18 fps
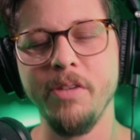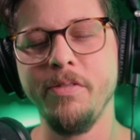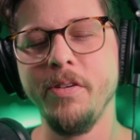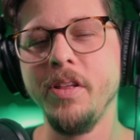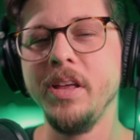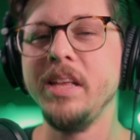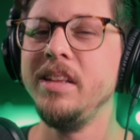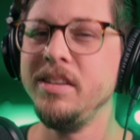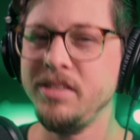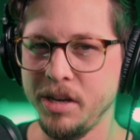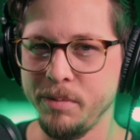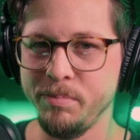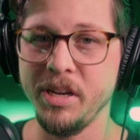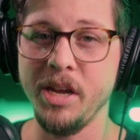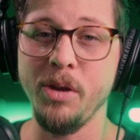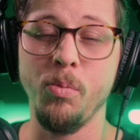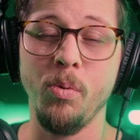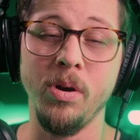I felt like this
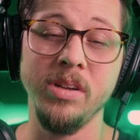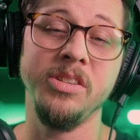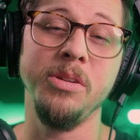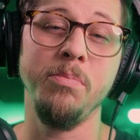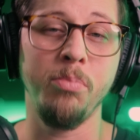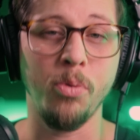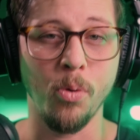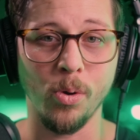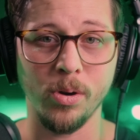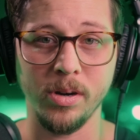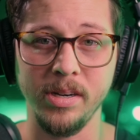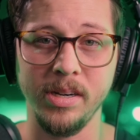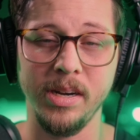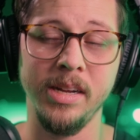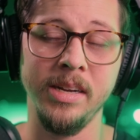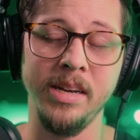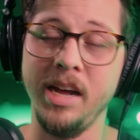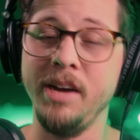update was important
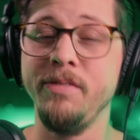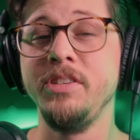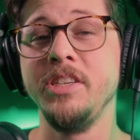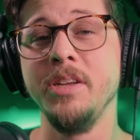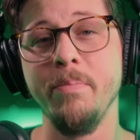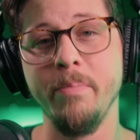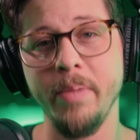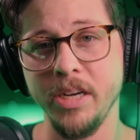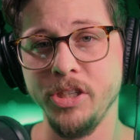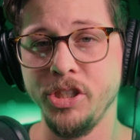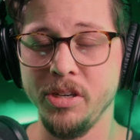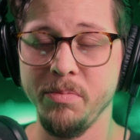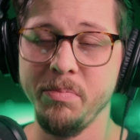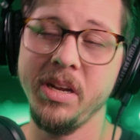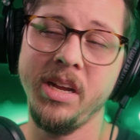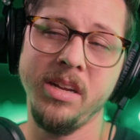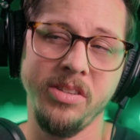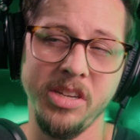enough to mention
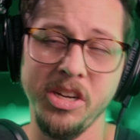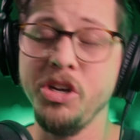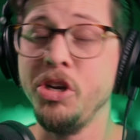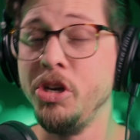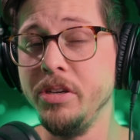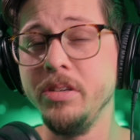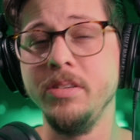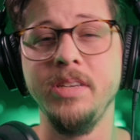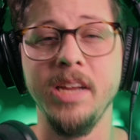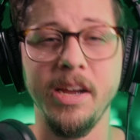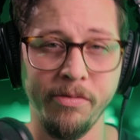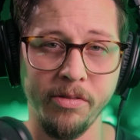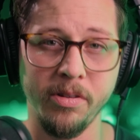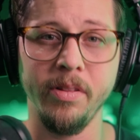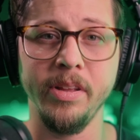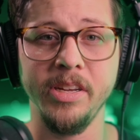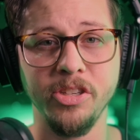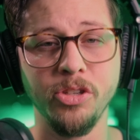because it could
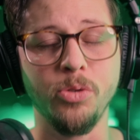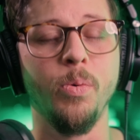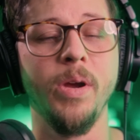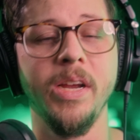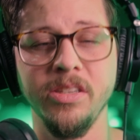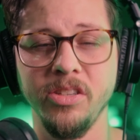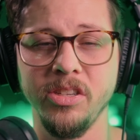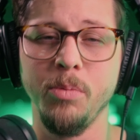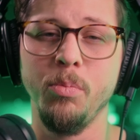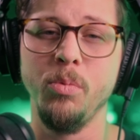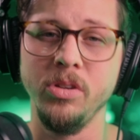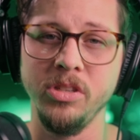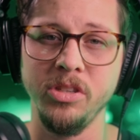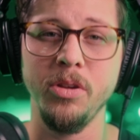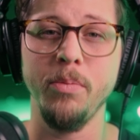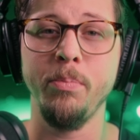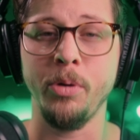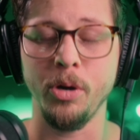definitely sway
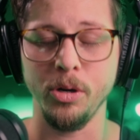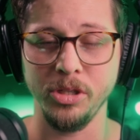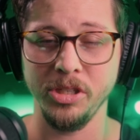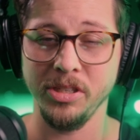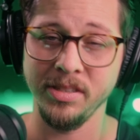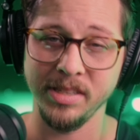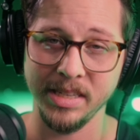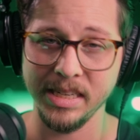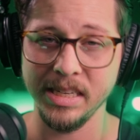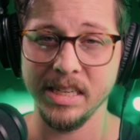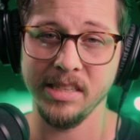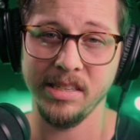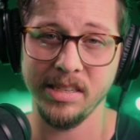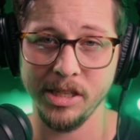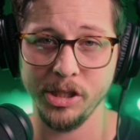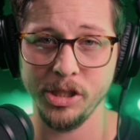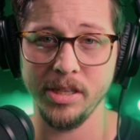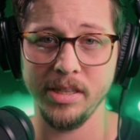someone's purchasing
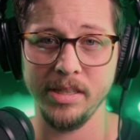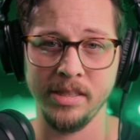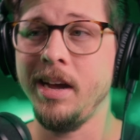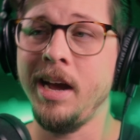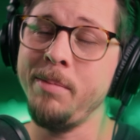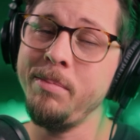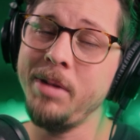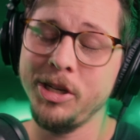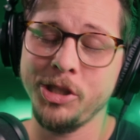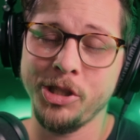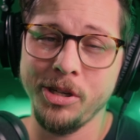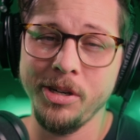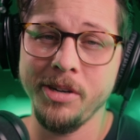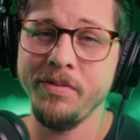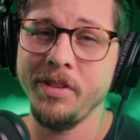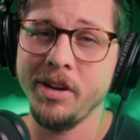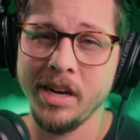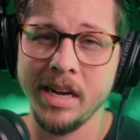decision. I'm not sure
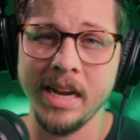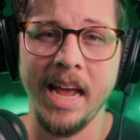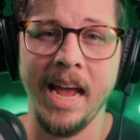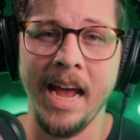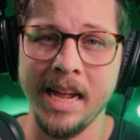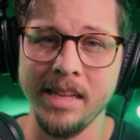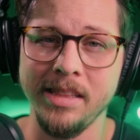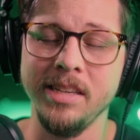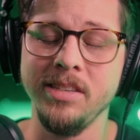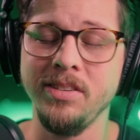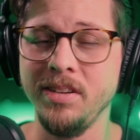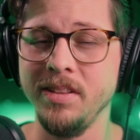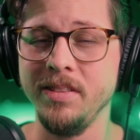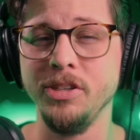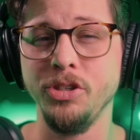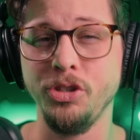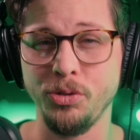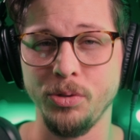if they're going to add this to
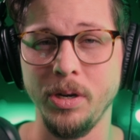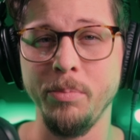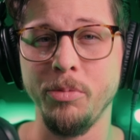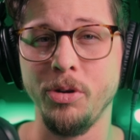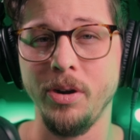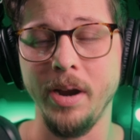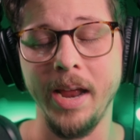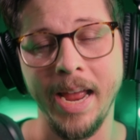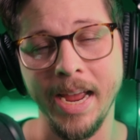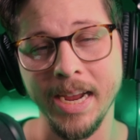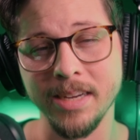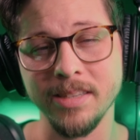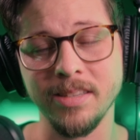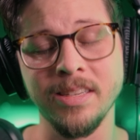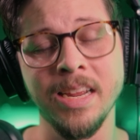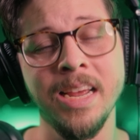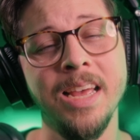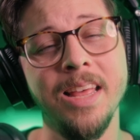the Streamer
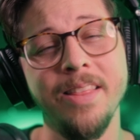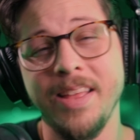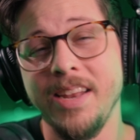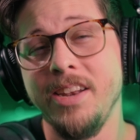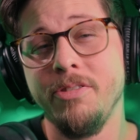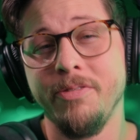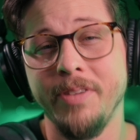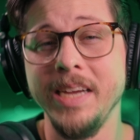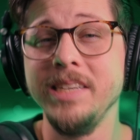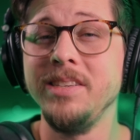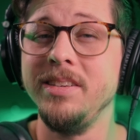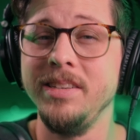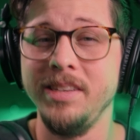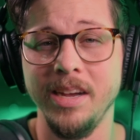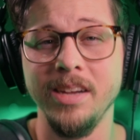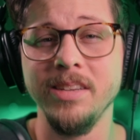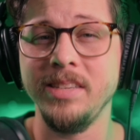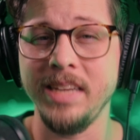X. That device
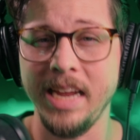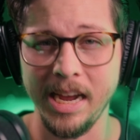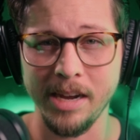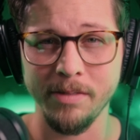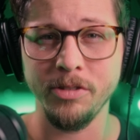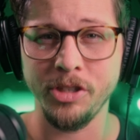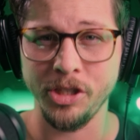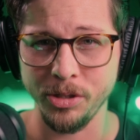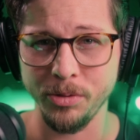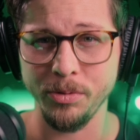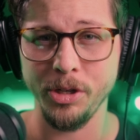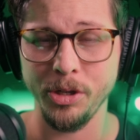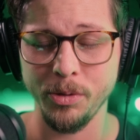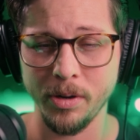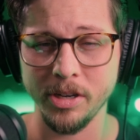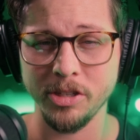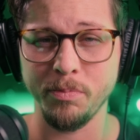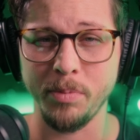does have 2
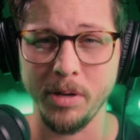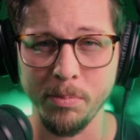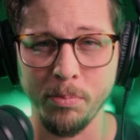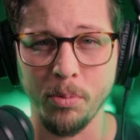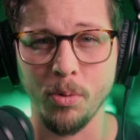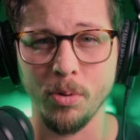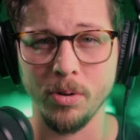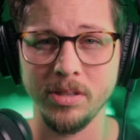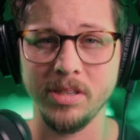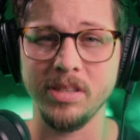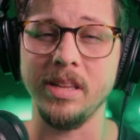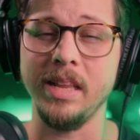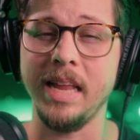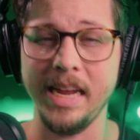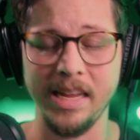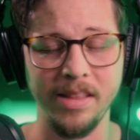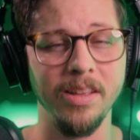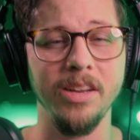USB ports
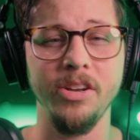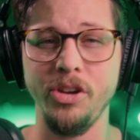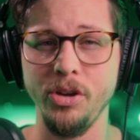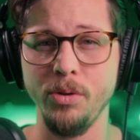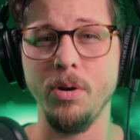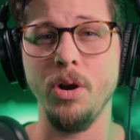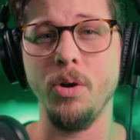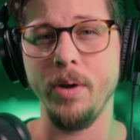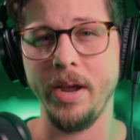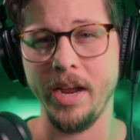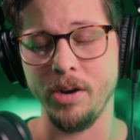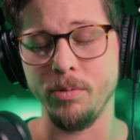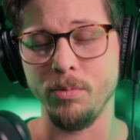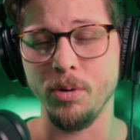like the DUO and